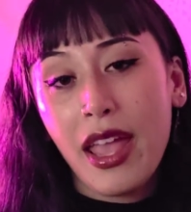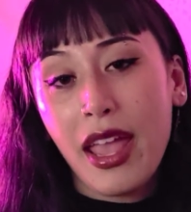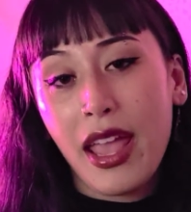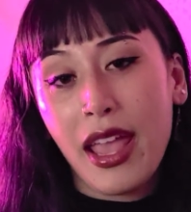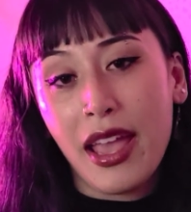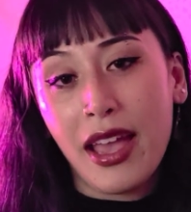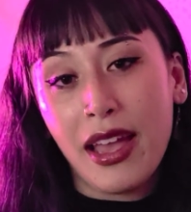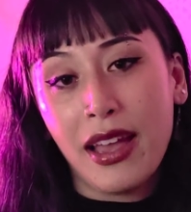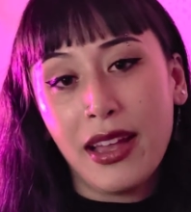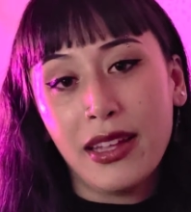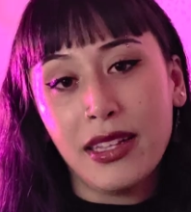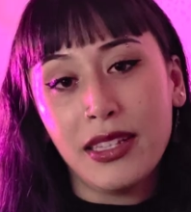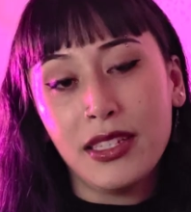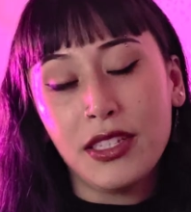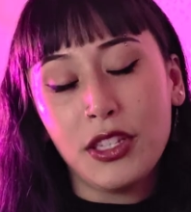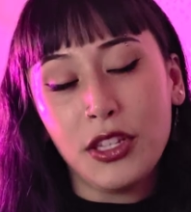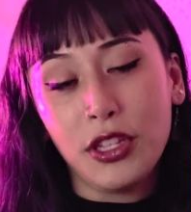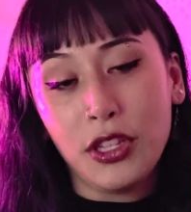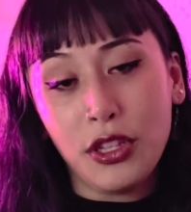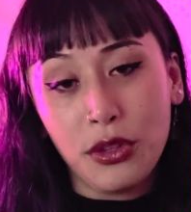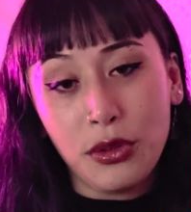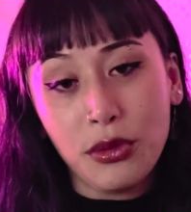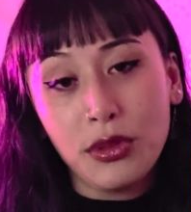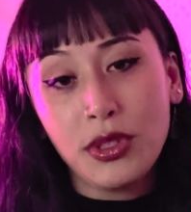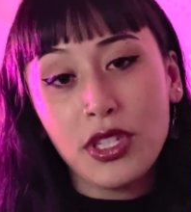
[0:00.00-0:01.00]
and
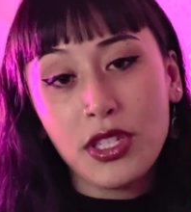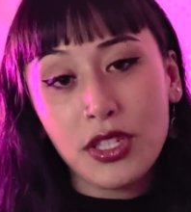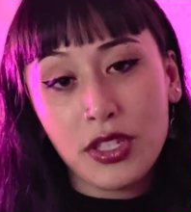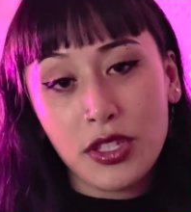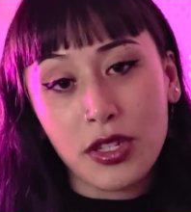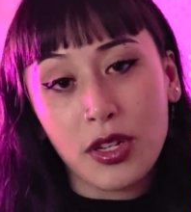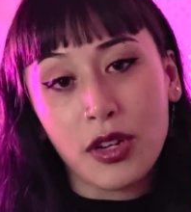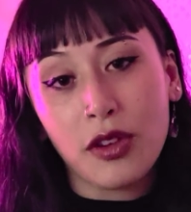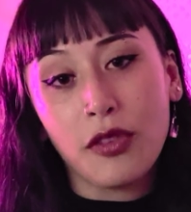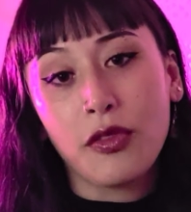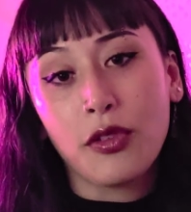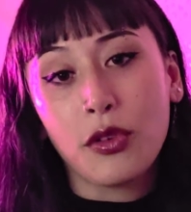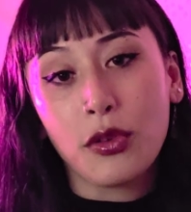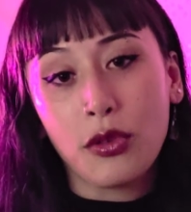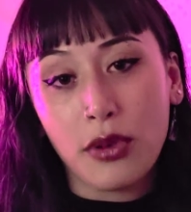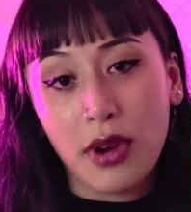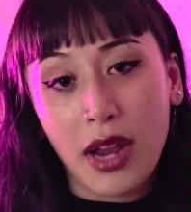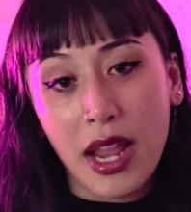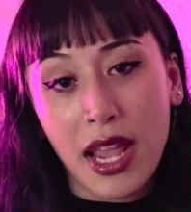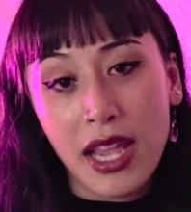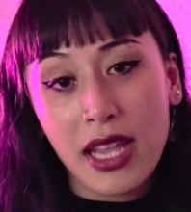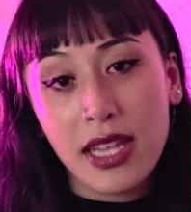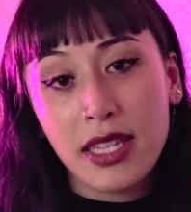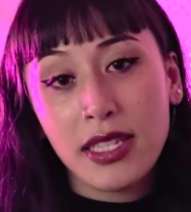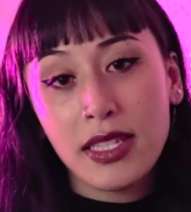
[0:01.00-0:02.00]
you deserve
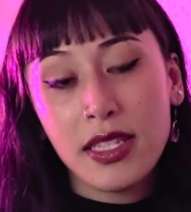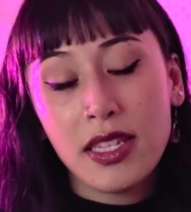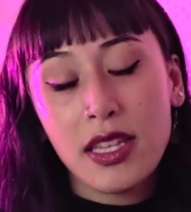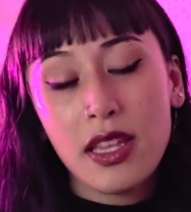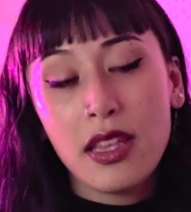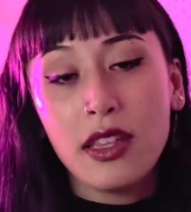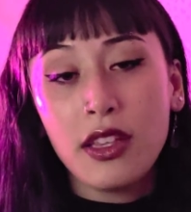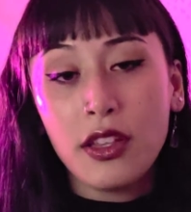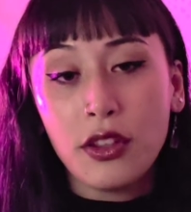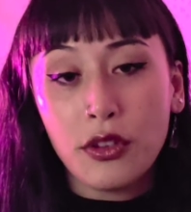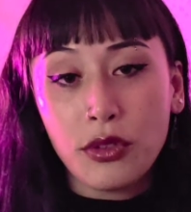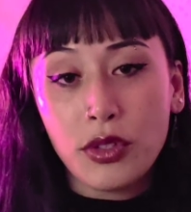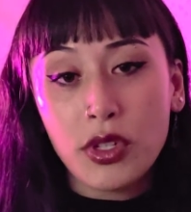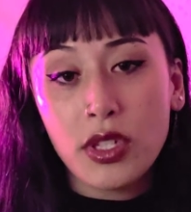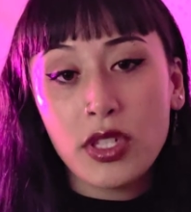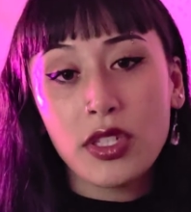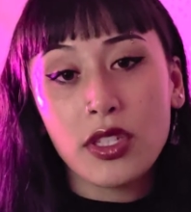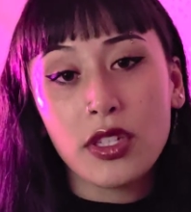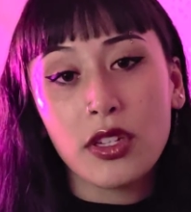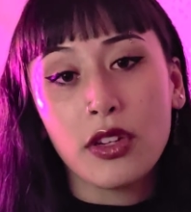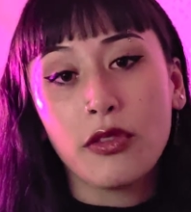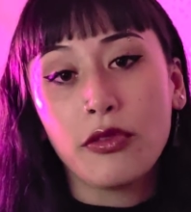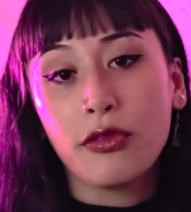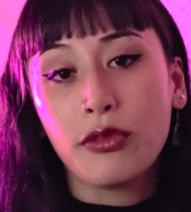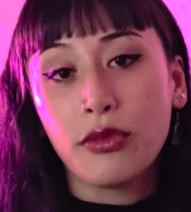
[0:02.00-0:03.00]
grace, you
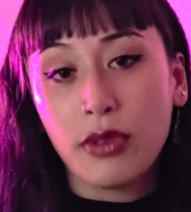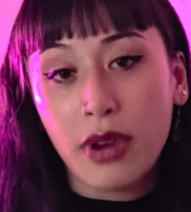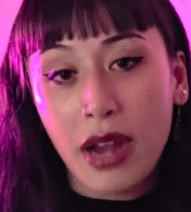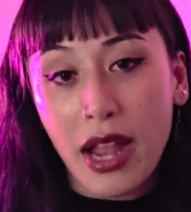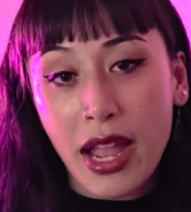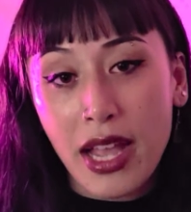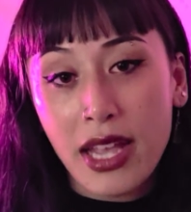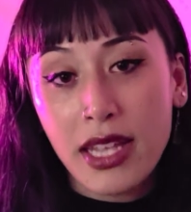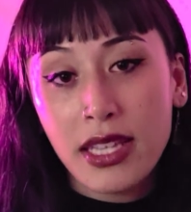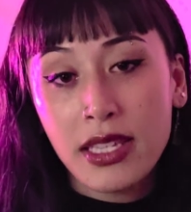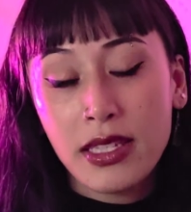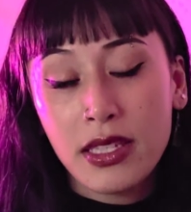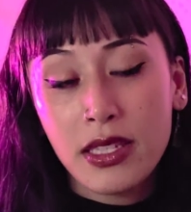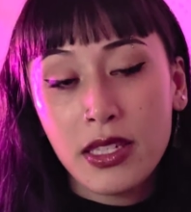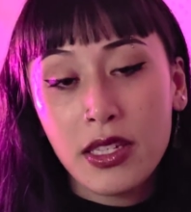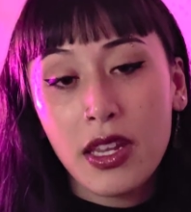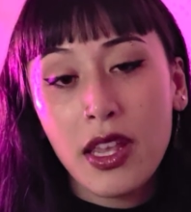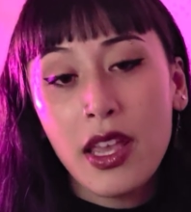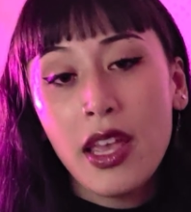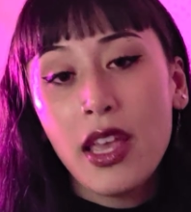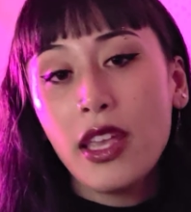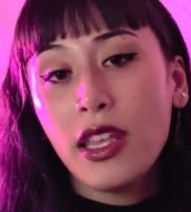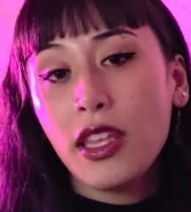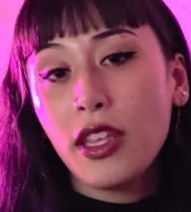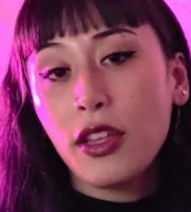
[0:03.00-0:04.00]
deserve rest,
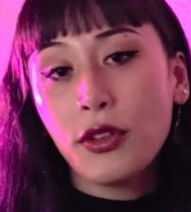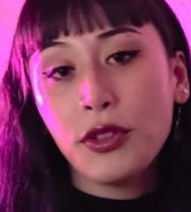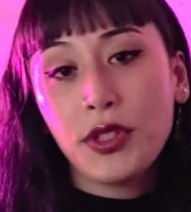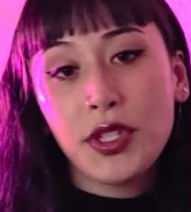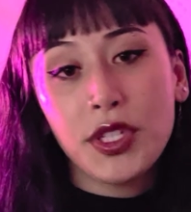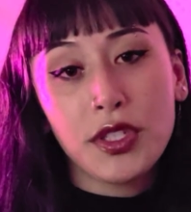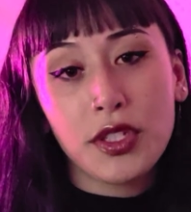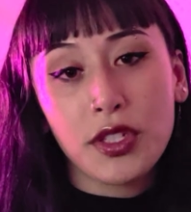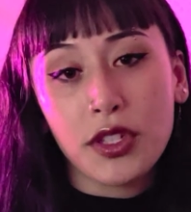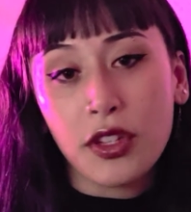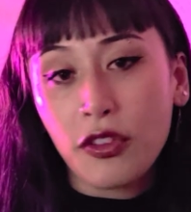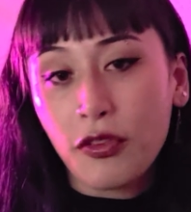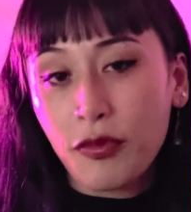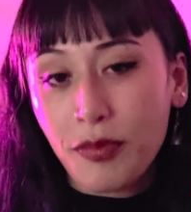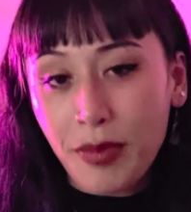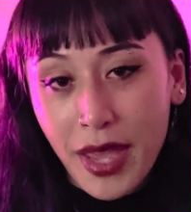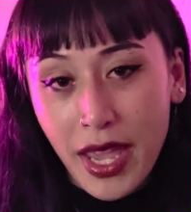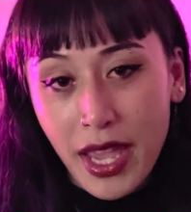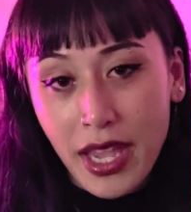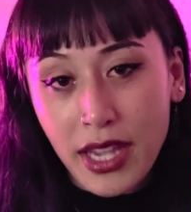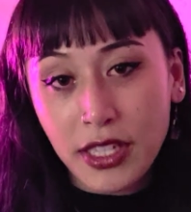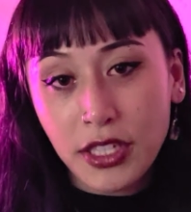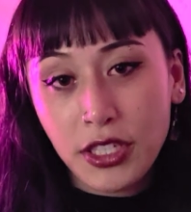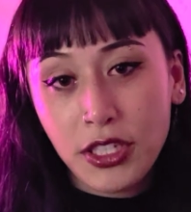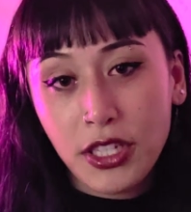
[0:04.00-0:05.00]
you deserve
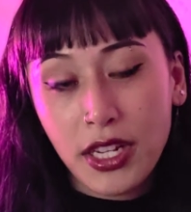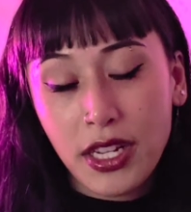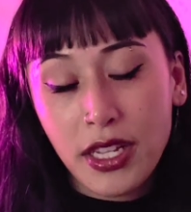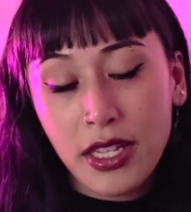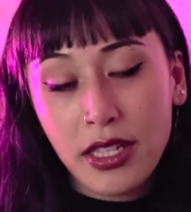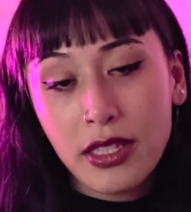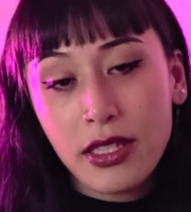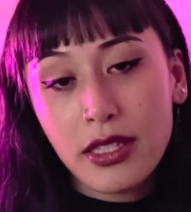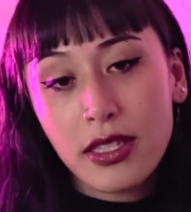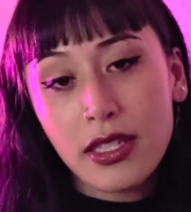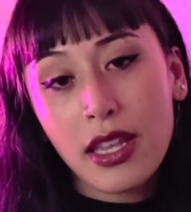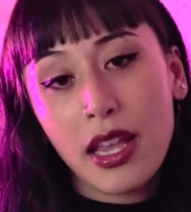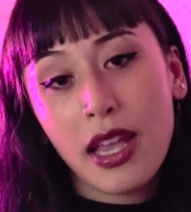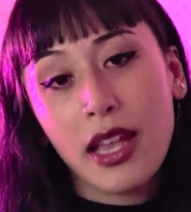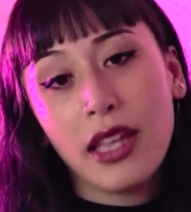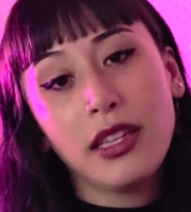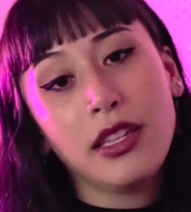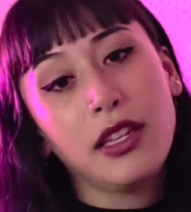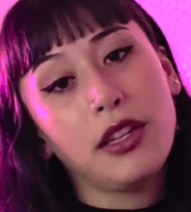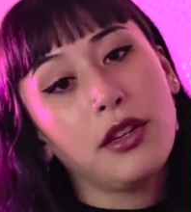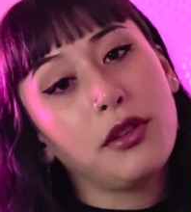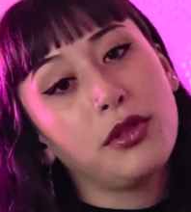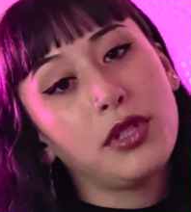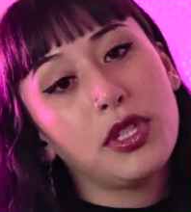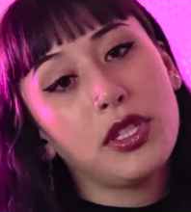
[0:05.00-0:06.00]
patience,
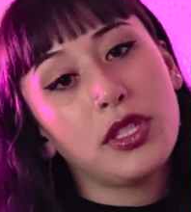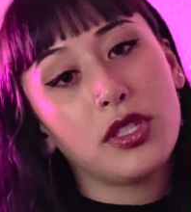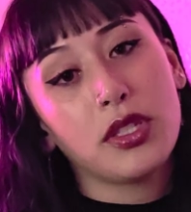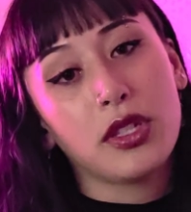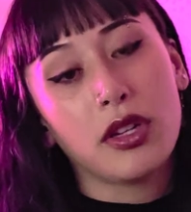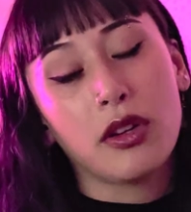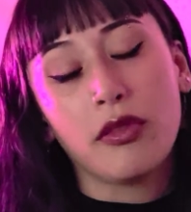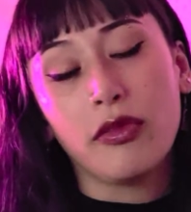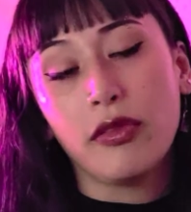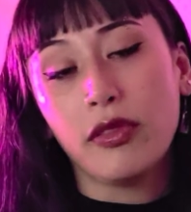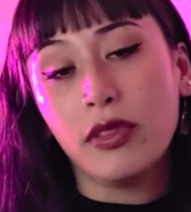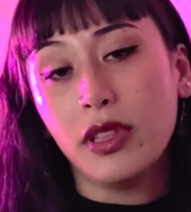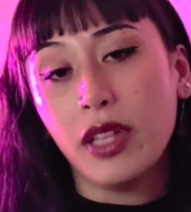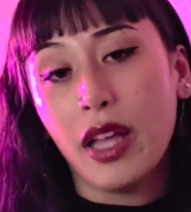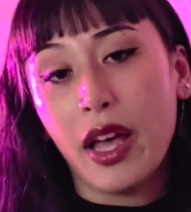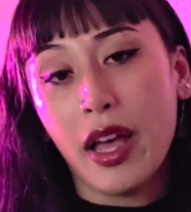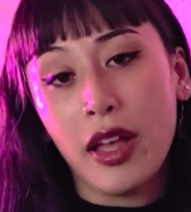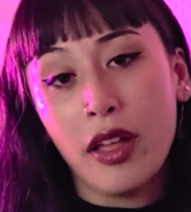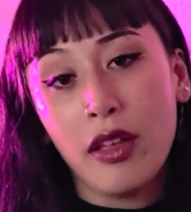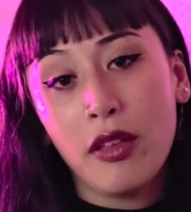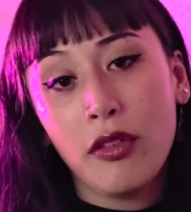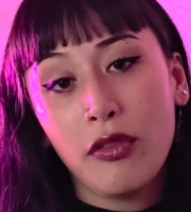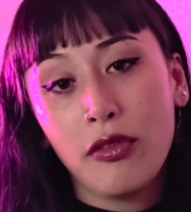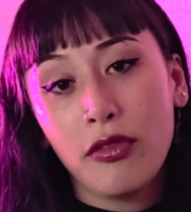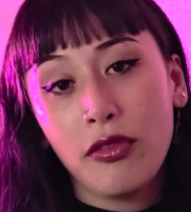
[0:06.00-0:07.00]
and you deserve
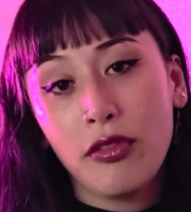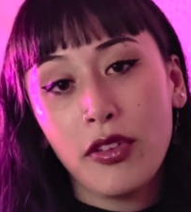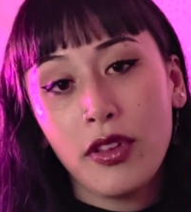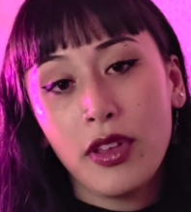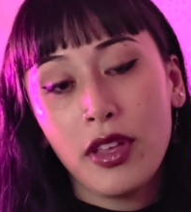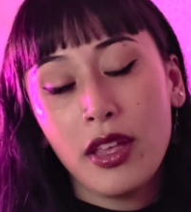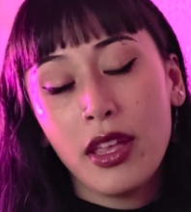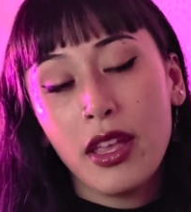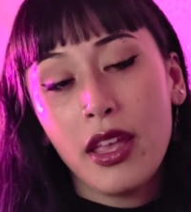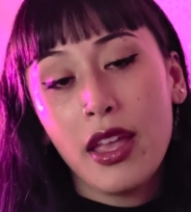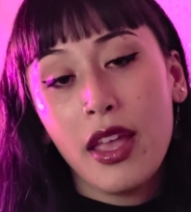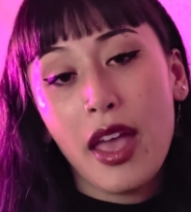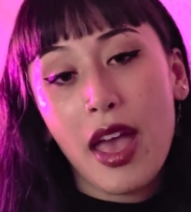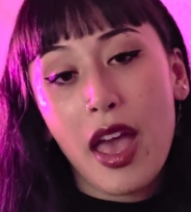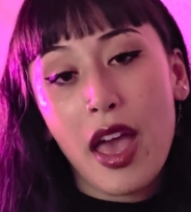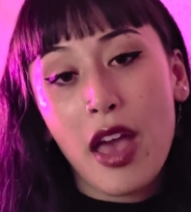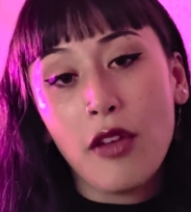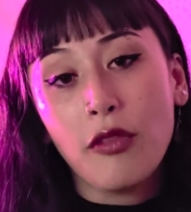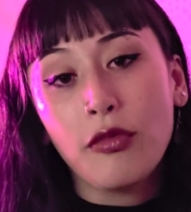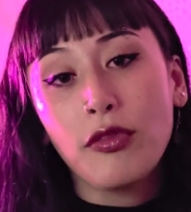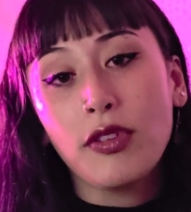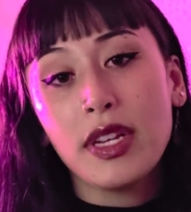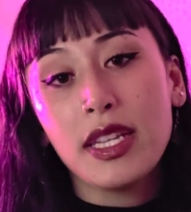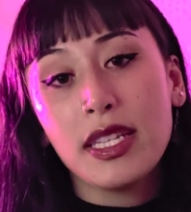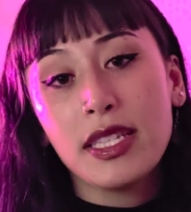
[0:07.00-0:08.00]
love
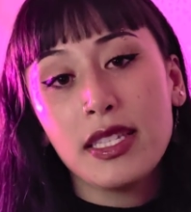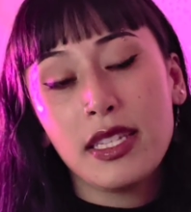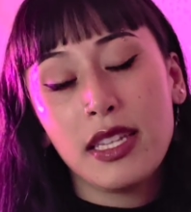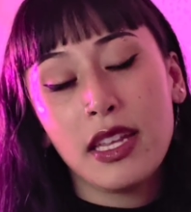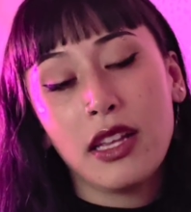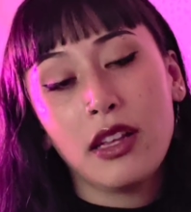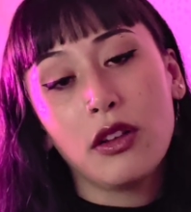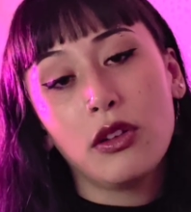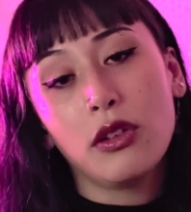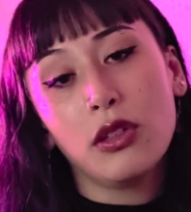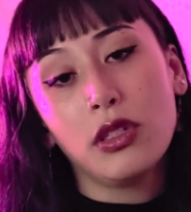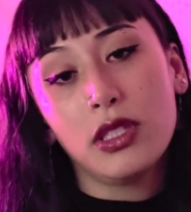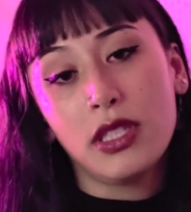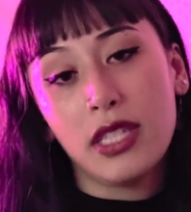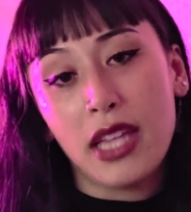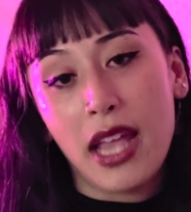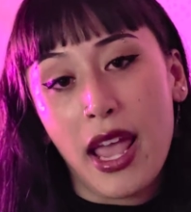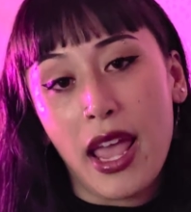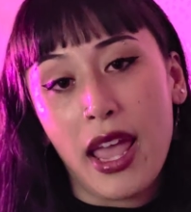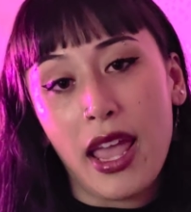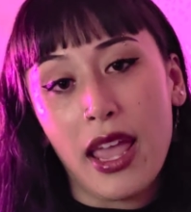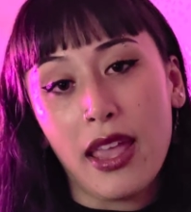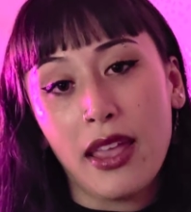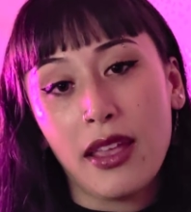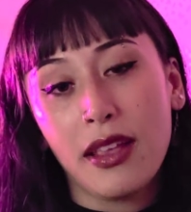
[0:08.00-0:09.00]
every single
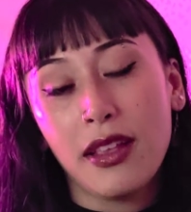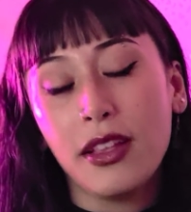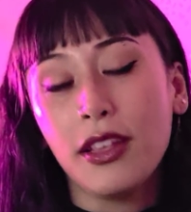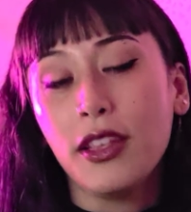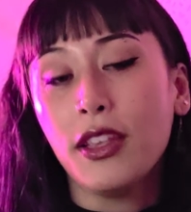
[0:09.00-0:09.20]
day.